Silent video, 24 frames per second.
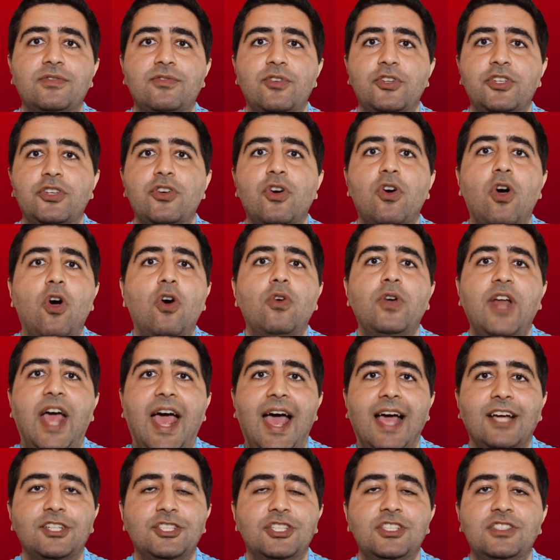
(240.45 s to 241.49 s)
for your own
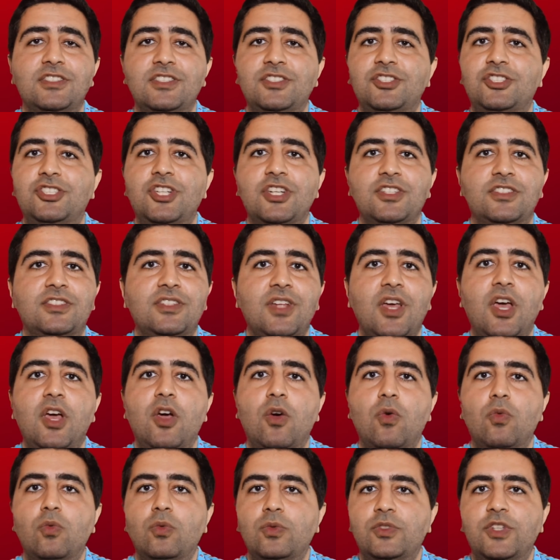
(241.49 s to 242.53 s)
actions. It just
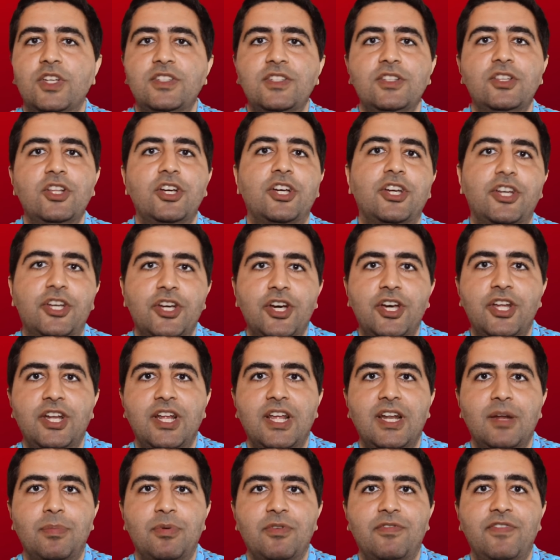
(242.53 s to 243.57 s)
doesn't look good
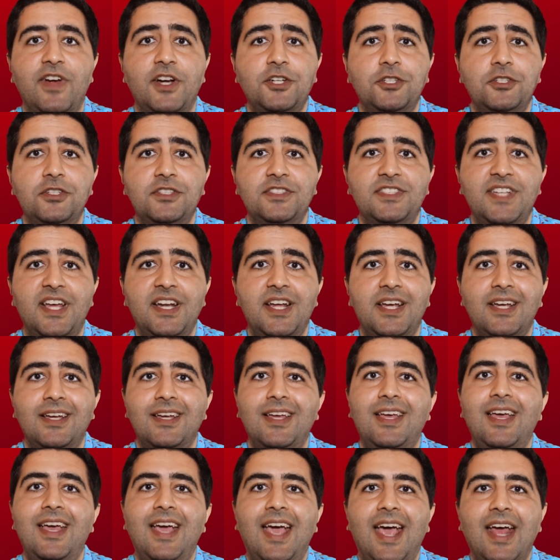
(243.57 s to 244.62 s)
in a professional setting
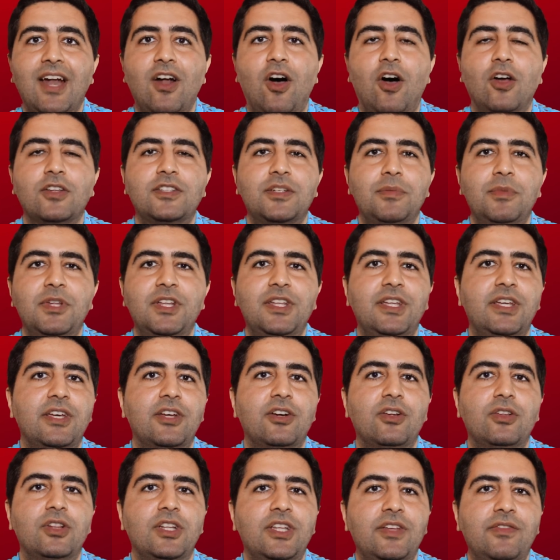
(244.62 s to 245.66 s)
and ultimately
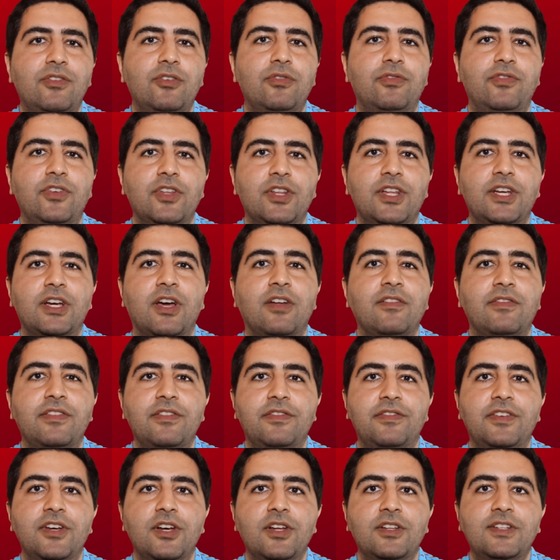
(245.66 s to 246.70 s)
it'll leave you feeling
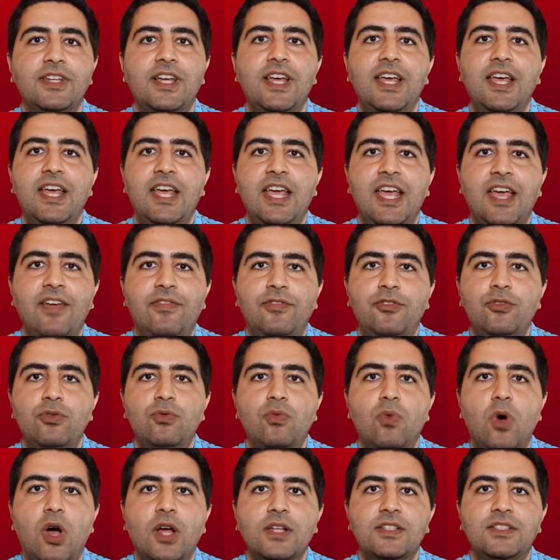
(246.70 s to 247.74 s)
unfulfilled. If you
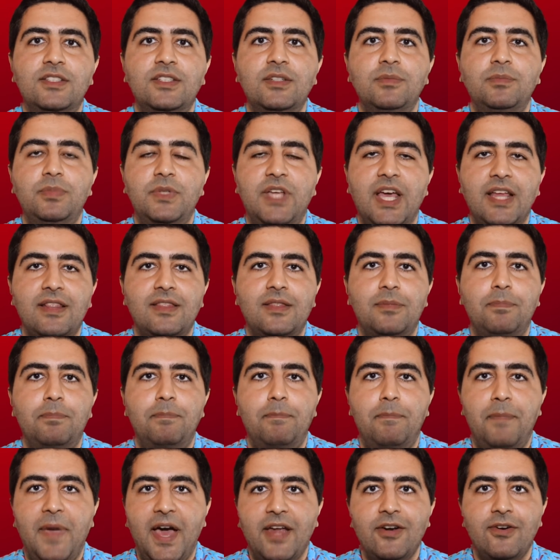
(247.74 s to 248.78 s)
want to
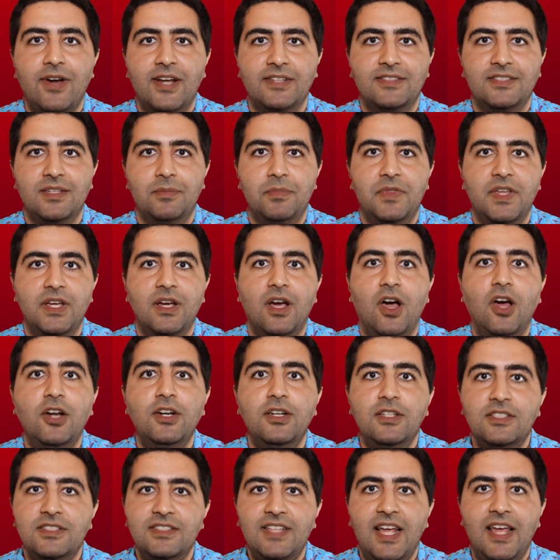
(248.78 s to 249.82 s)
get better at something,
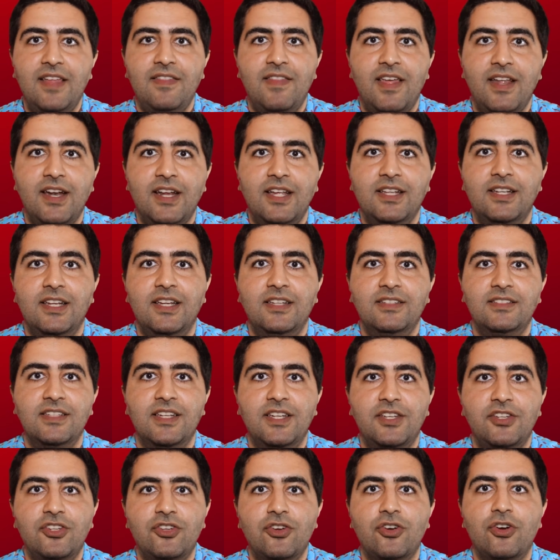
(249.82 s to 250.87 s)
understand that it is
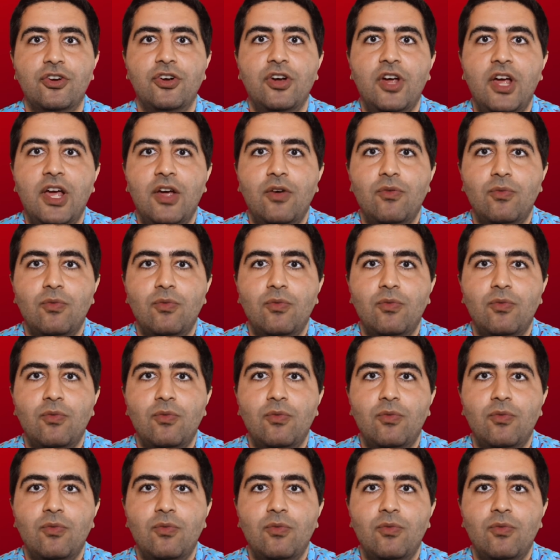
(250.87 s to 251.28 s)
in your,